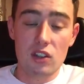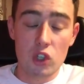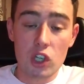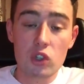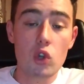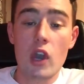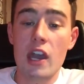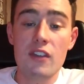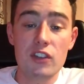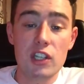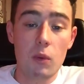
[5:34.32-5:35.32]
You can do
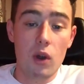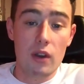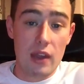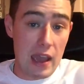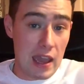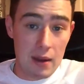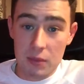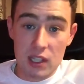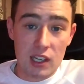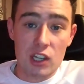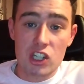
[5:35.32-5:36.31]
anything you want.
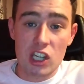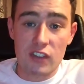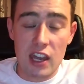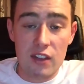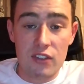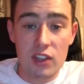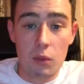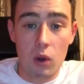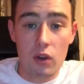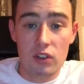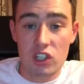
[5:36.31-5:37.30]
Anybody can achieve anything they
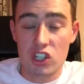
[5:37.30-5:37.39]
want.